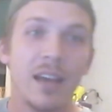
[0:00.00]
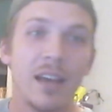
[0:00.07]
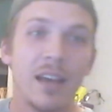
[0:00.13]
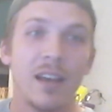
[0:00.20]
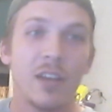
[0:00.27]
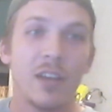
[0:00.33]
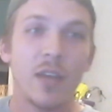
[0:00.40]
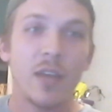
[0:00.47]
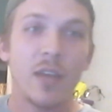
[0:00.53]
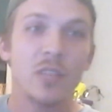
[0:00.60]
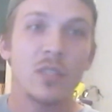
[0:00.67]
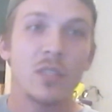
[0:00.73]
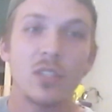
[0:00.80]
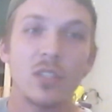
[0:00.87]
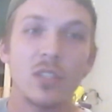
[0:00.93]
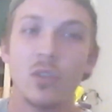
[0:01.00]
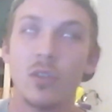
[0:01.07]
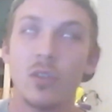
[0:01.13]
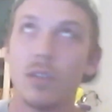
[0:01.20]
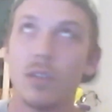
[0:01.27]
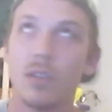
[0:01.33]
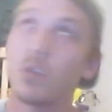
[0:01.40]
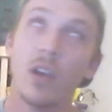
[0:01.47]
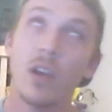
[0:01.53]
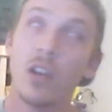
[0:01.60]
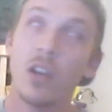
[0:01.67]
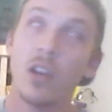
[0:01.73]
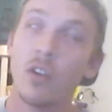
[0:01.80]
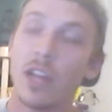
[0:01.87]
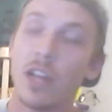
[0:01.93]
undergraduate
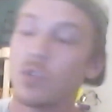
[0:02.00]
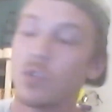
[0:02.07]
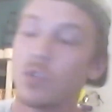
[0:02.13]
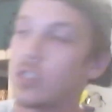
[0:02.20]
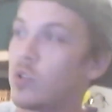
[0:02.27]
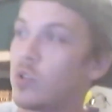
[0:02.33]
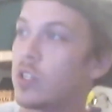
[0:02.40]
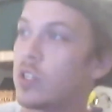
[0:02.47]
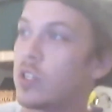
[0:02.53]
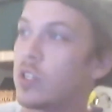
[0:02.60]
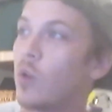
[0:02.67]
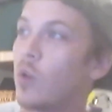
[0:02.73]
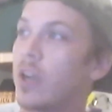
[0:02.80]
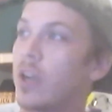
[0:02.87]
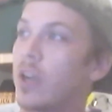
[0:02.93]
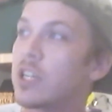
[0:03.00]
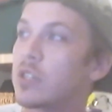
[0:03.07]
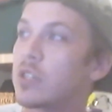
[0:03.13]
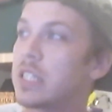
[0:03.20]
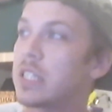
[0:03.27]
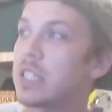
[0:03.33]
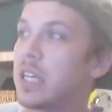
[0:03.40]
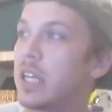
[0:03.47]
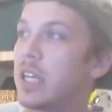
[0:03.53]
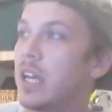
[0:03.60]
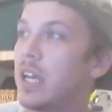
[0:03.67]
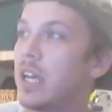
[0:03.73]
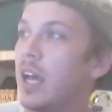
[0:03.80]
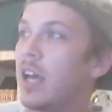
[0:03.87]
students who are interested